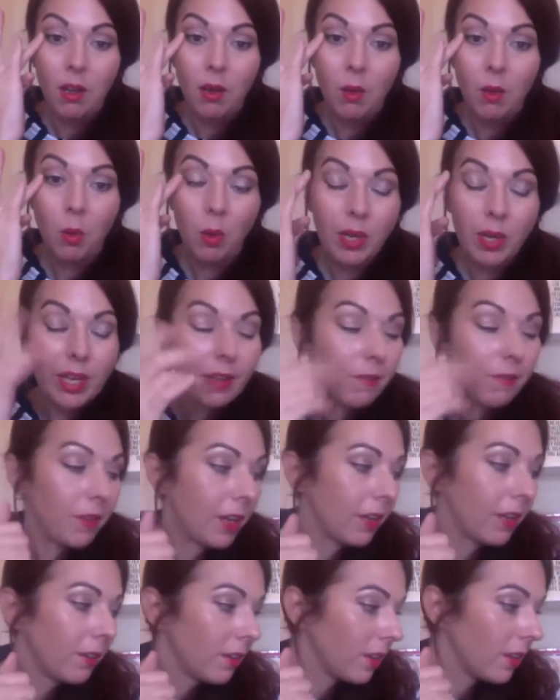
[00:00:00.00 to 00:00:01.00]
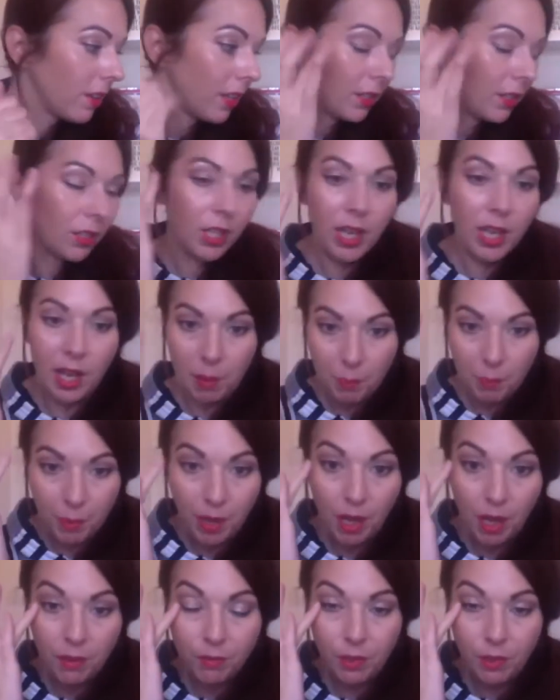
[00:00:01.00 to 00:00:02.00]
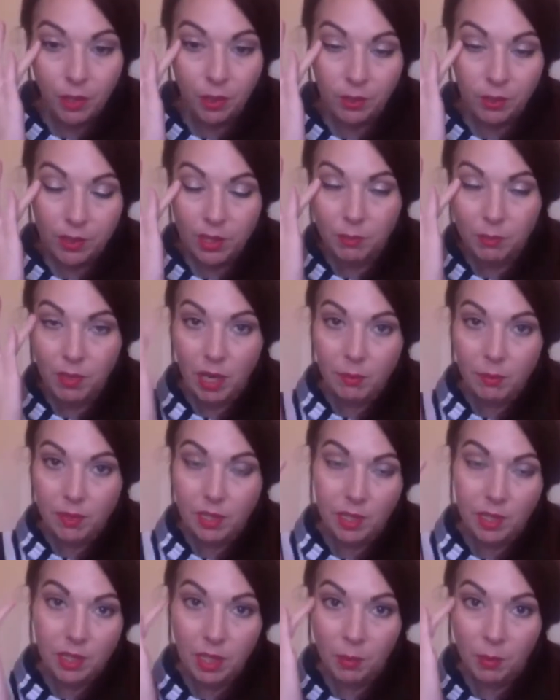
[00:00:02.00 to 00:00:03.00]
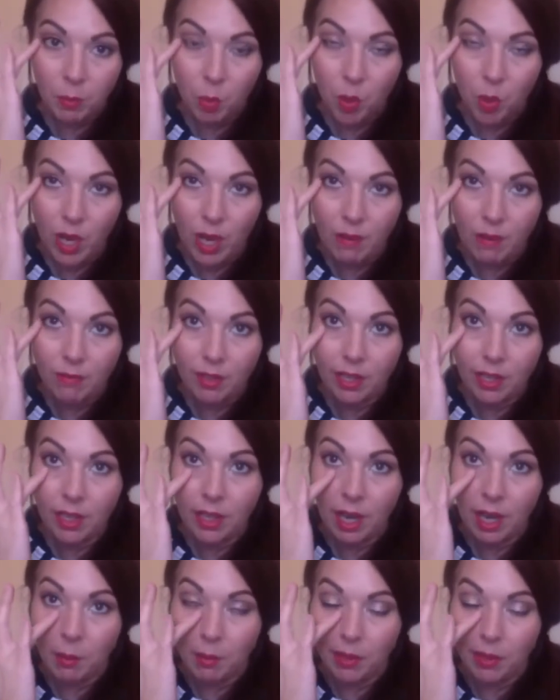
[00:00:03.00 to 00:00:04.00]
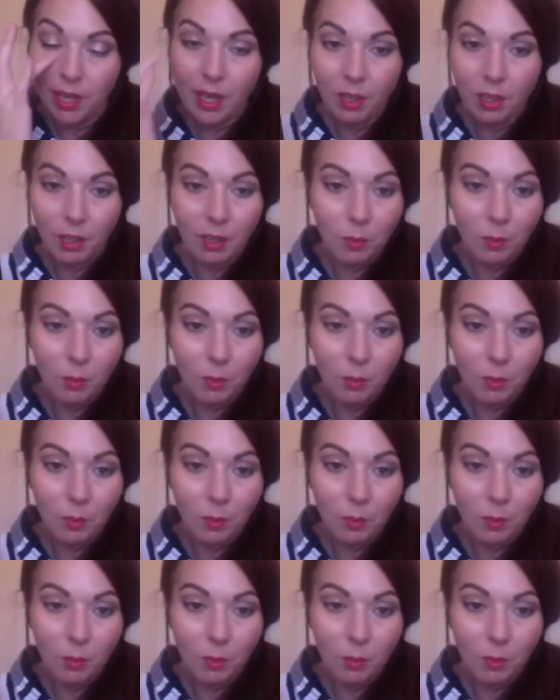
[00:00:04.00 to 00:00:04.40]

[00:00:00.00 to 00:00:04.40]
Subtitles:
or even the tip of your, sometimes the tip will have like an applicator.